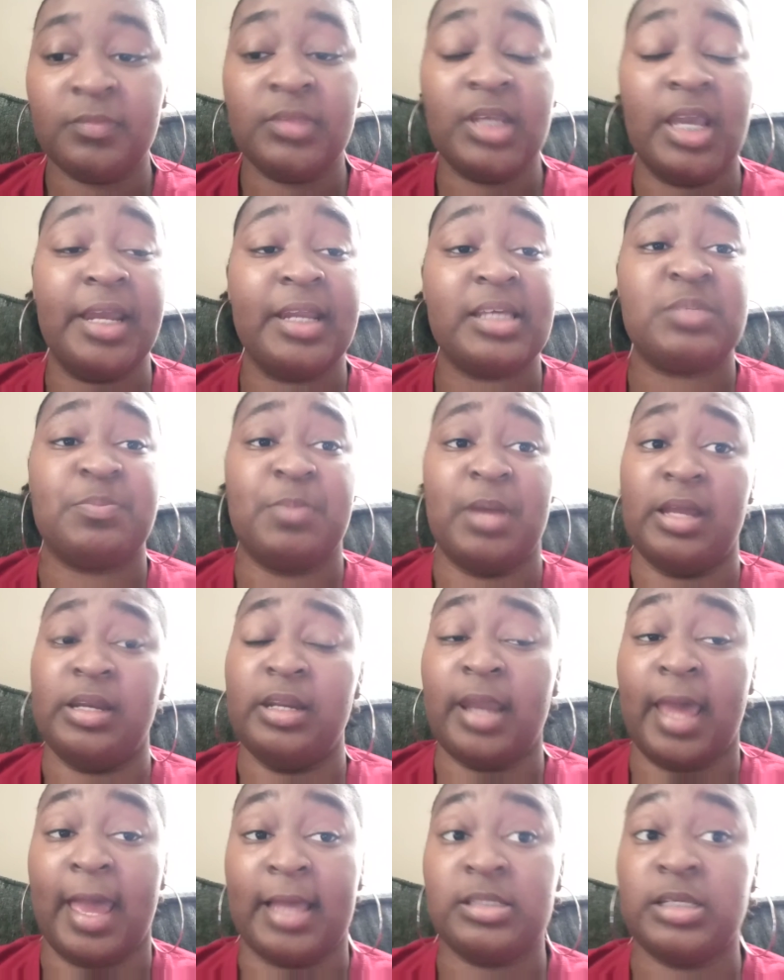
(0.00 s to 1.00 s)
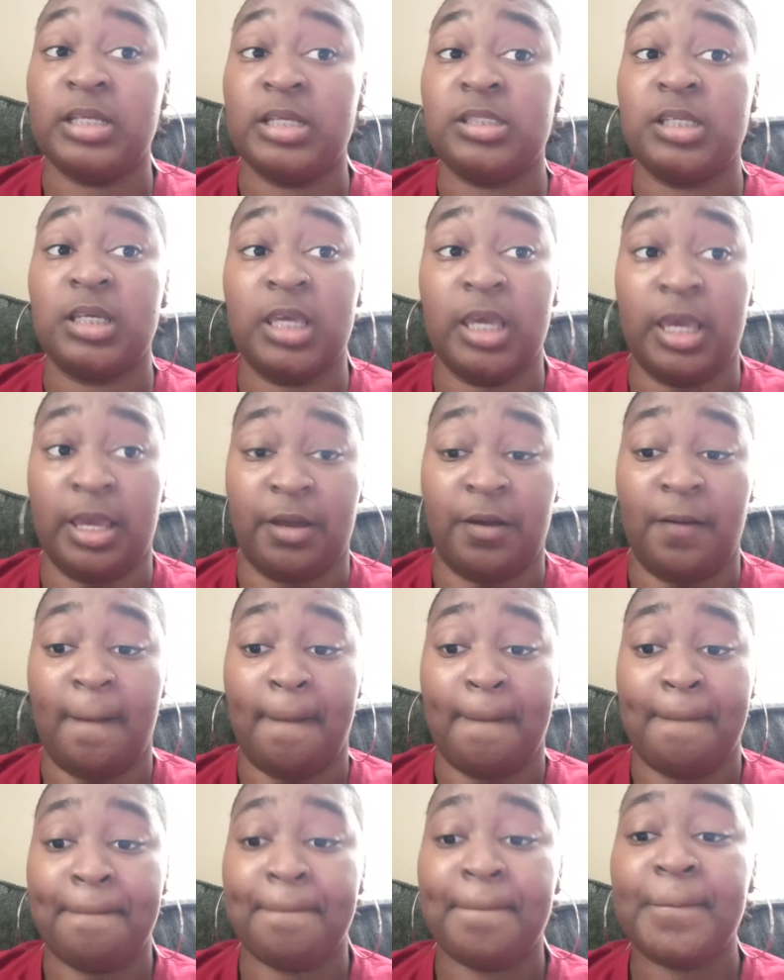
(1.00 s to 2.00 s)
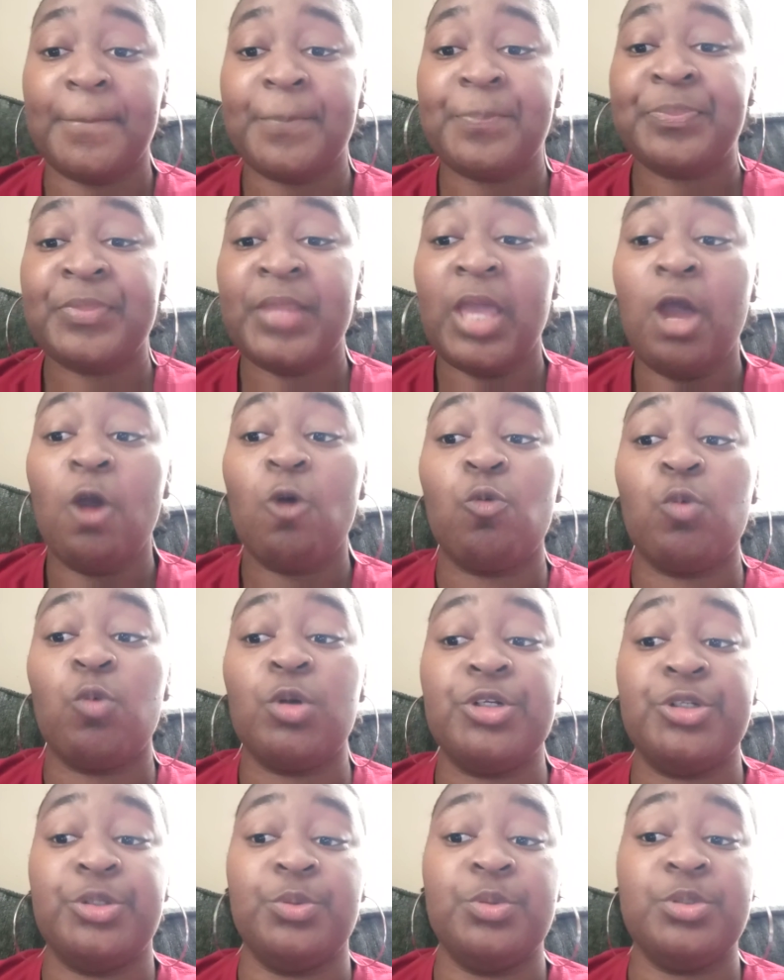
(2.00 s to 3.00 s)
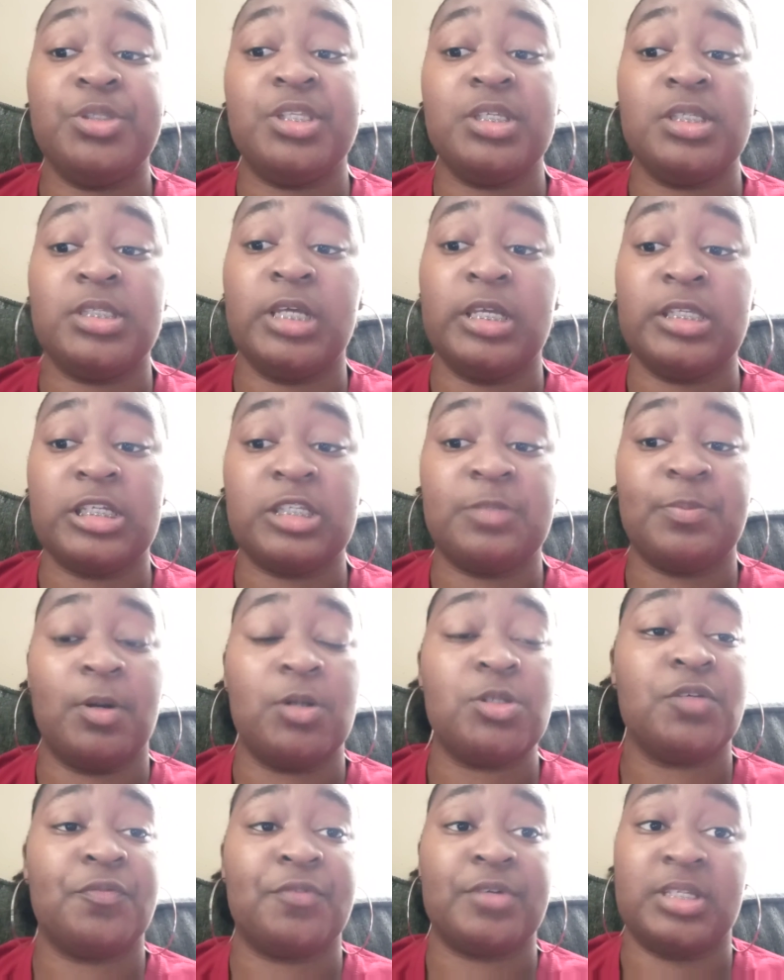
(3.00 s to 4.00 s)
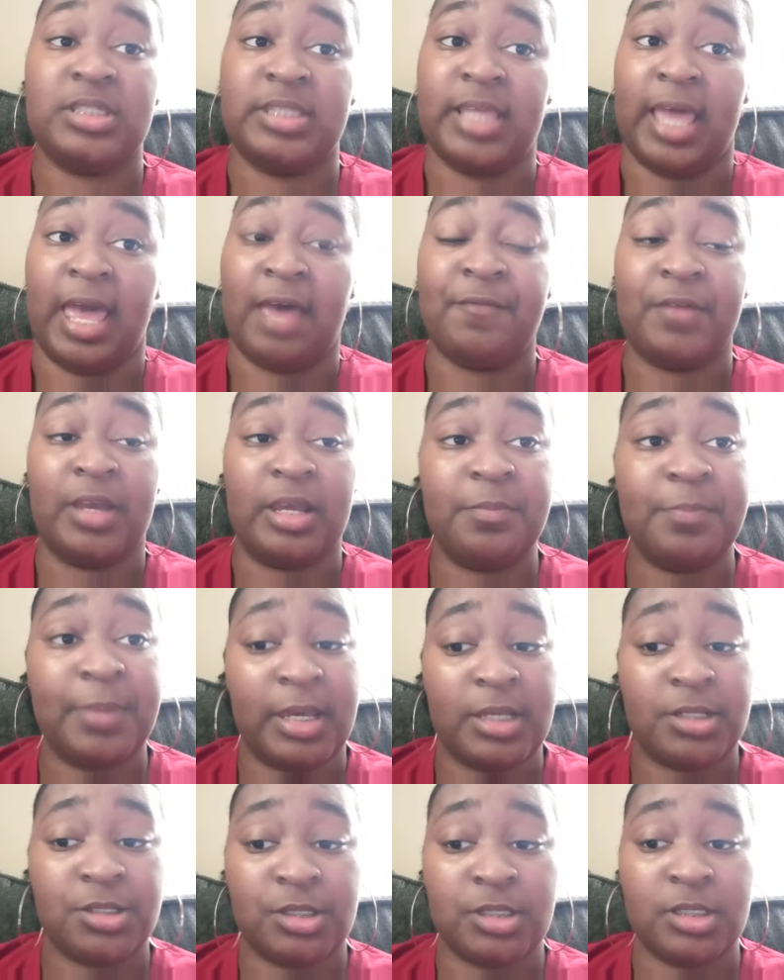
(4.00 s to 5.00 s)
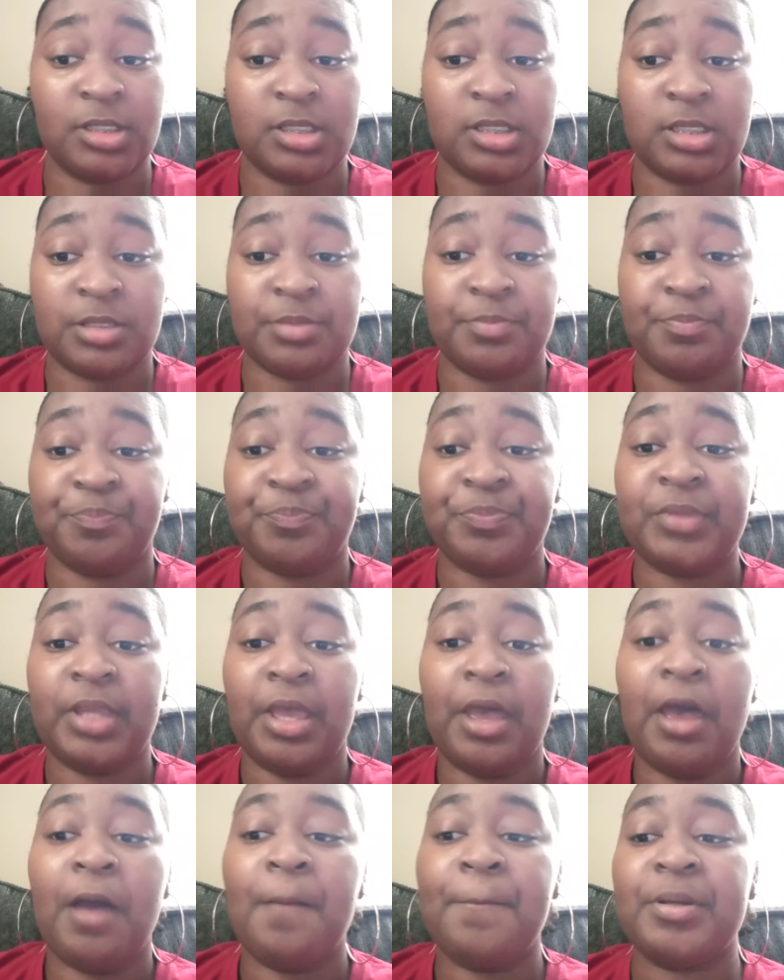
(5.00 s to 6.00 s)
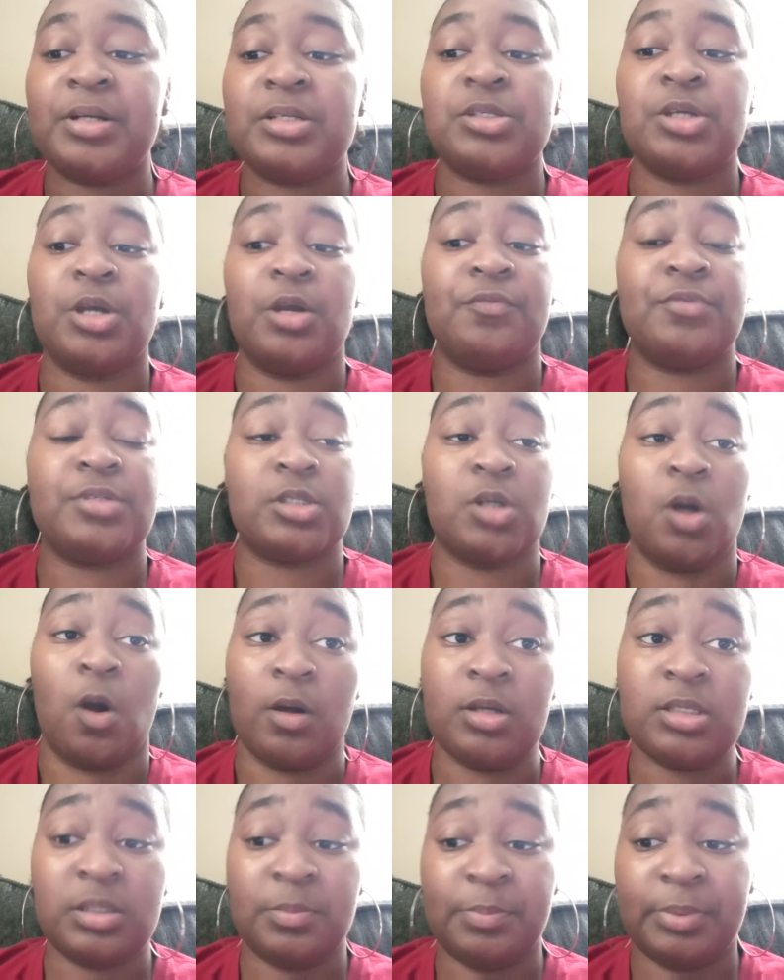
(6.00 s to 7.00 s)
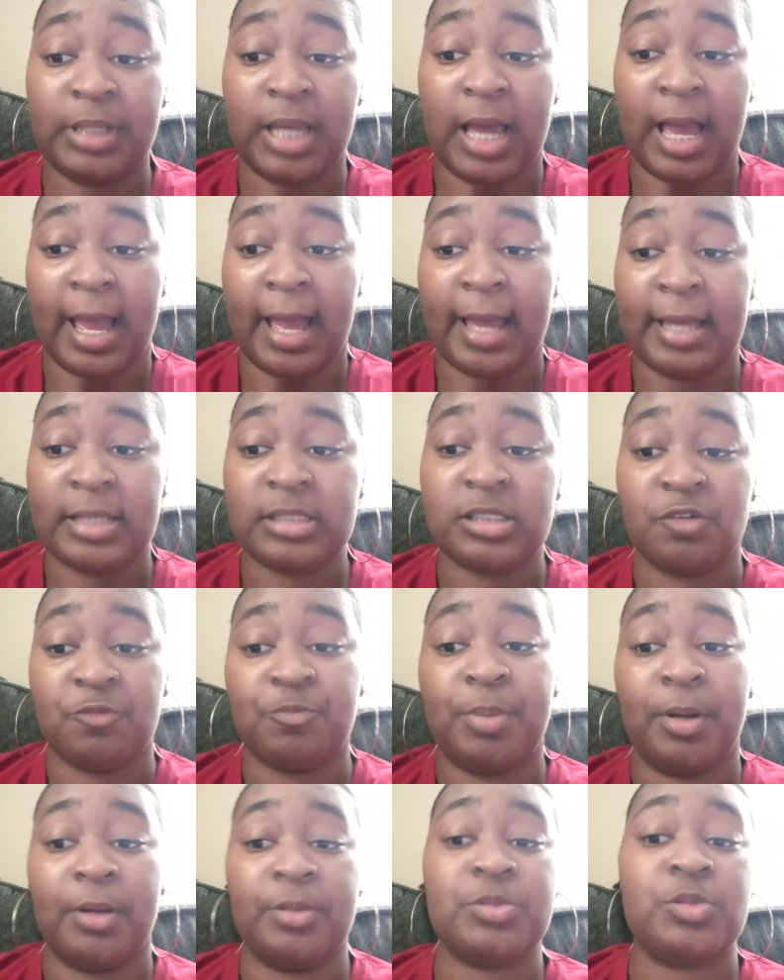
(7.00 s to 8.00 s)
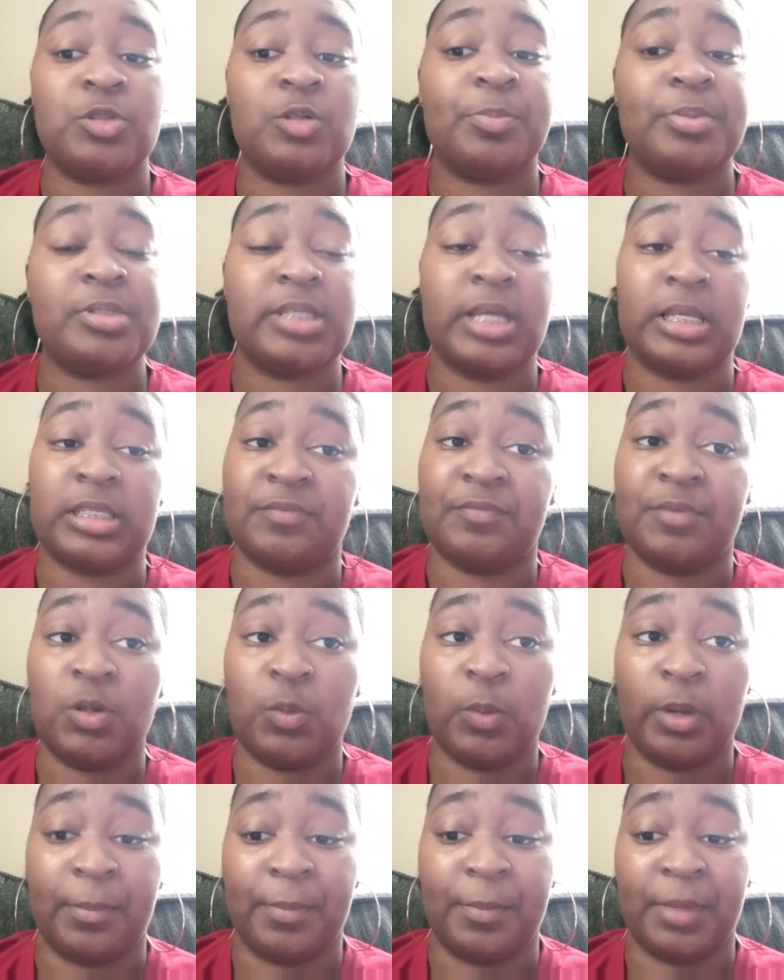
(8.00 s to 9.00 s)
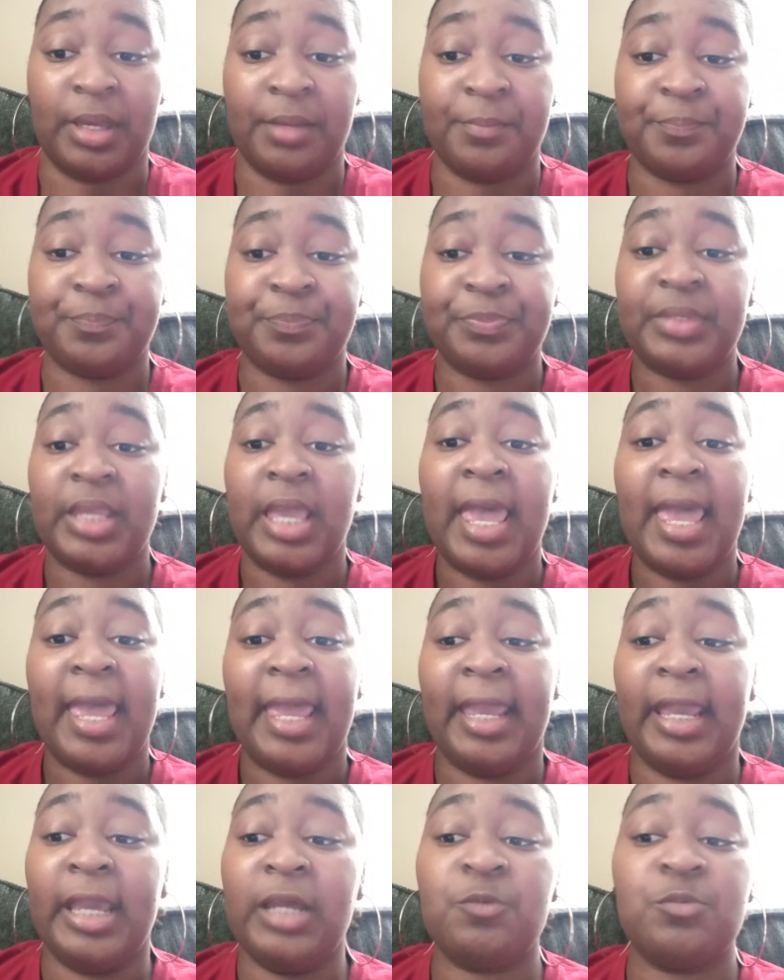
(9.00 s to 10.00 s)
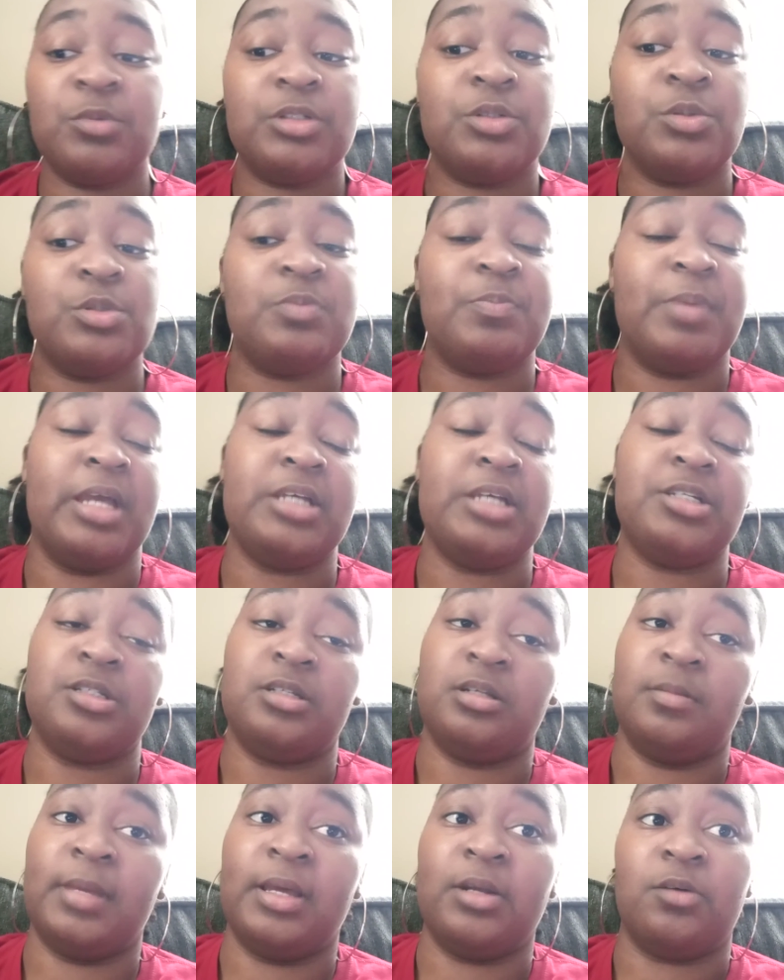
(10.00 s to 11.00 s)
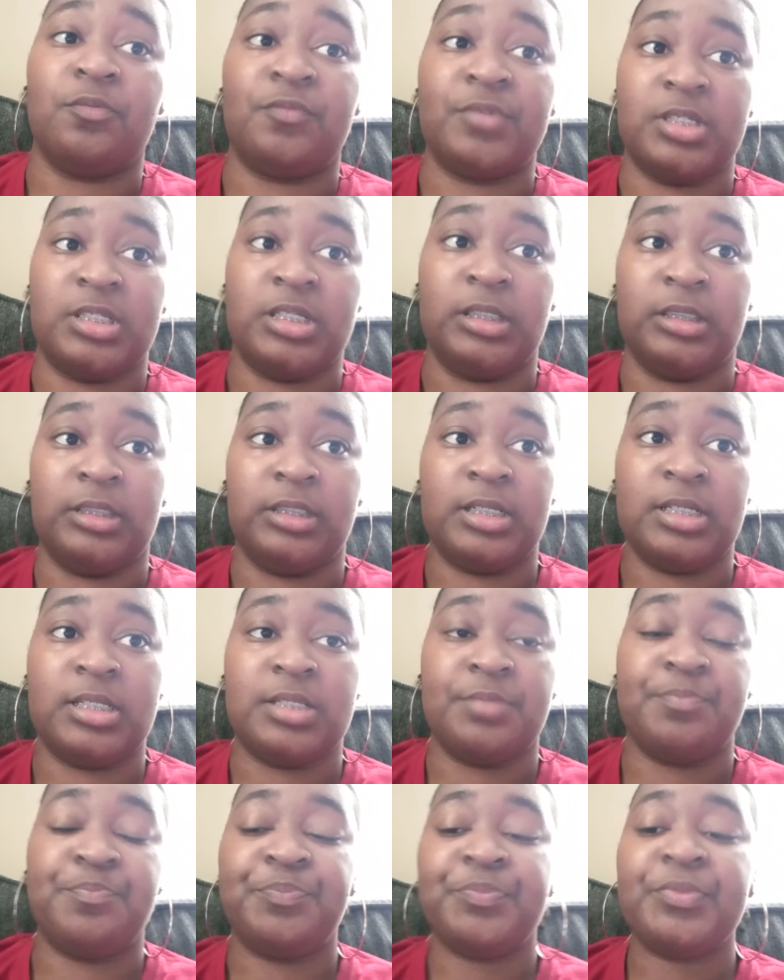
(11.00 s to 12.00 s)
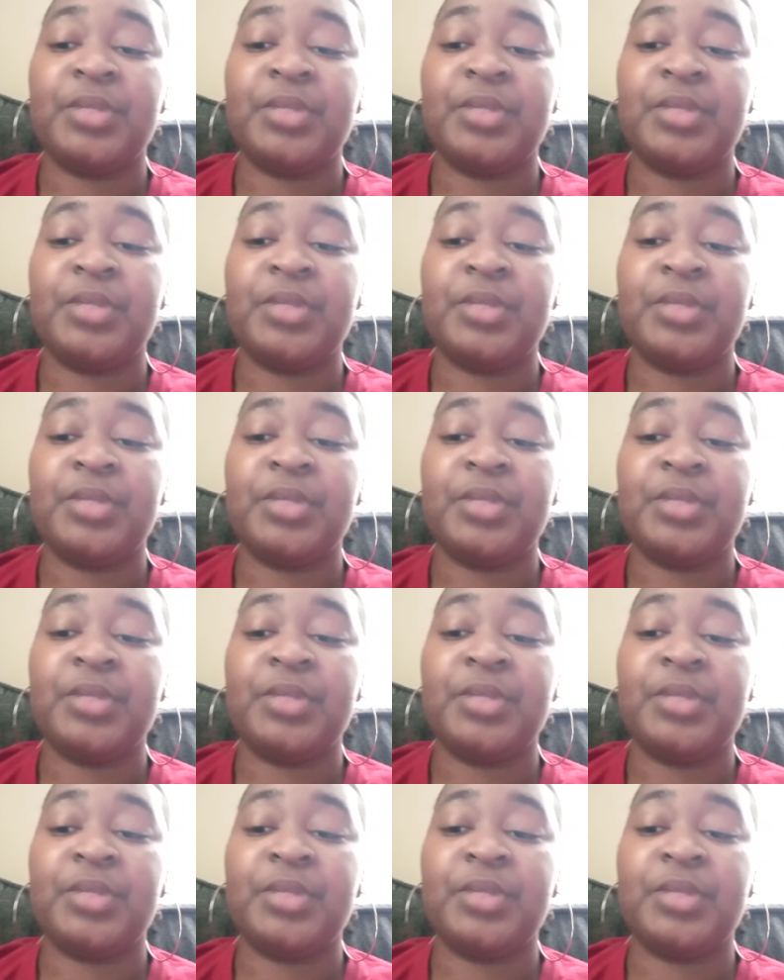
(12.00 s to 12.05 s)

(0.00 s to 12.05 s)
It expanded access to care, reduced disease exposure for staff and patients, preserve scarce supplies of personal protective equipment, and reduce patient demand on facilities.